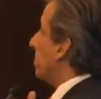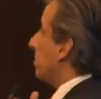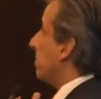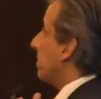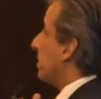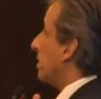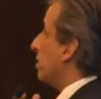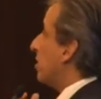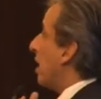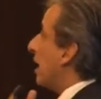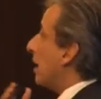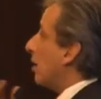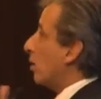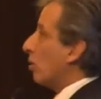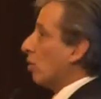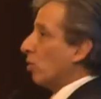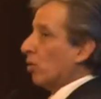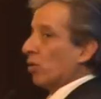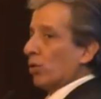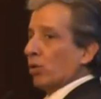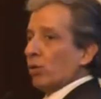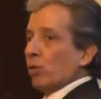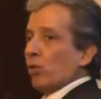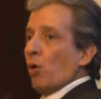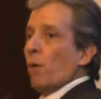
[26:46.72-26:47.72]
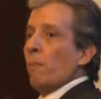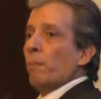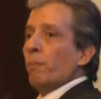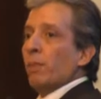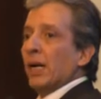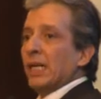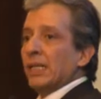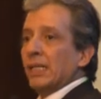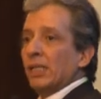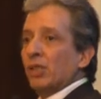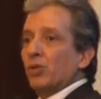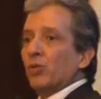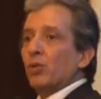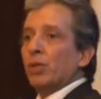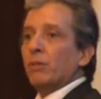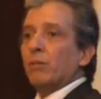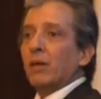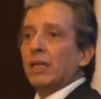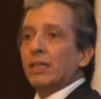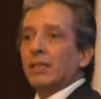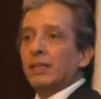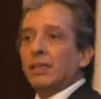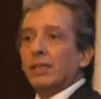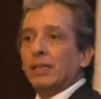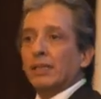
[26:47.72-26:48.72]
sectors, companies,
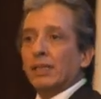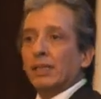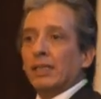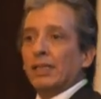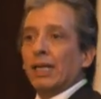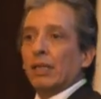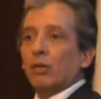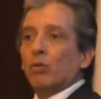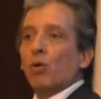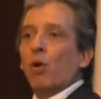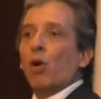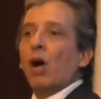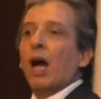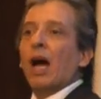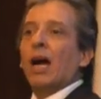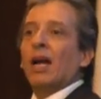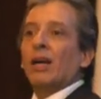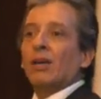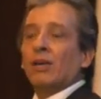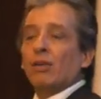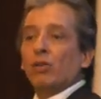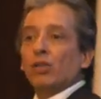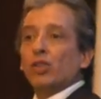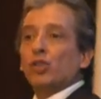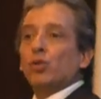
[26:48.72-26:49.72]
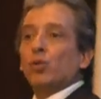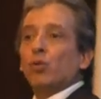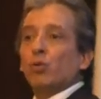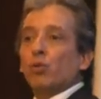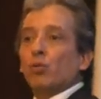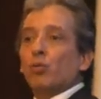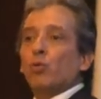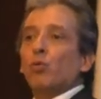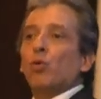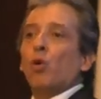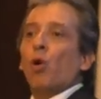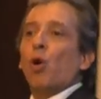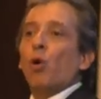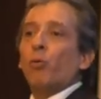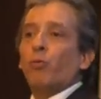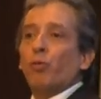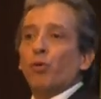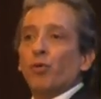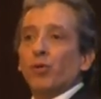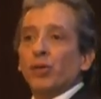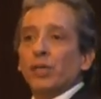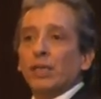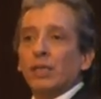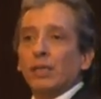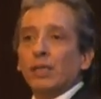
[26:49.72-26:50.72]
universities that are used to
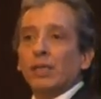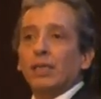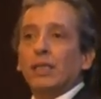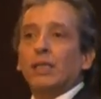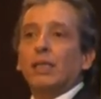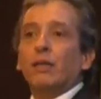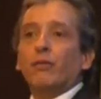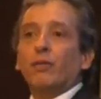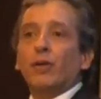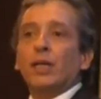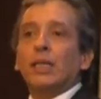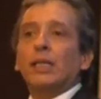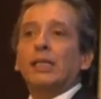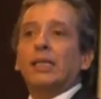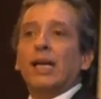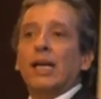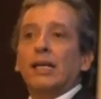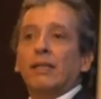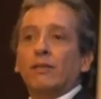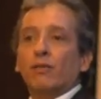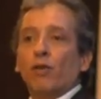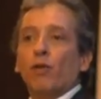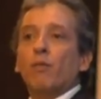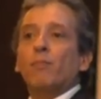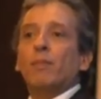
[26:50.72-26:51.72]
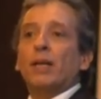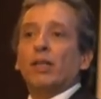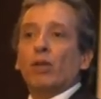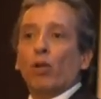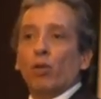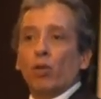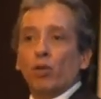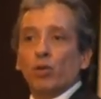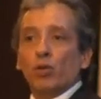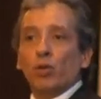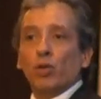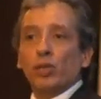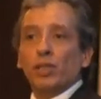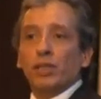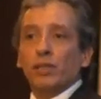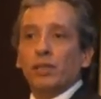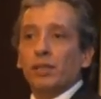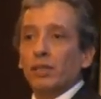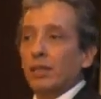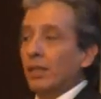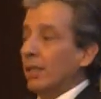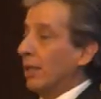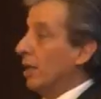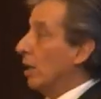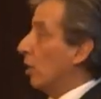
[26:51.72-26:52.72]
offering different kinds of
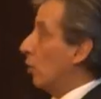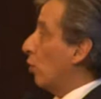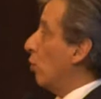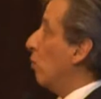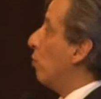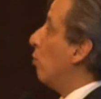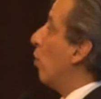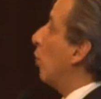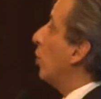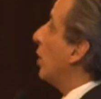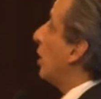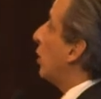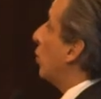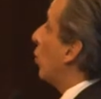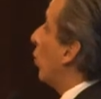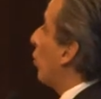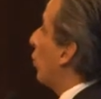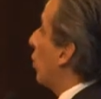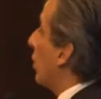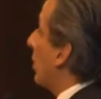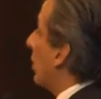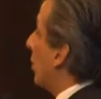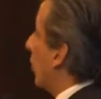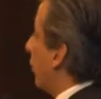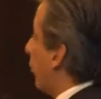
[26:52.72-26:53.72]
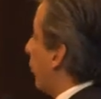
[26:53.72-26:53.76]
methodologies to monitoring the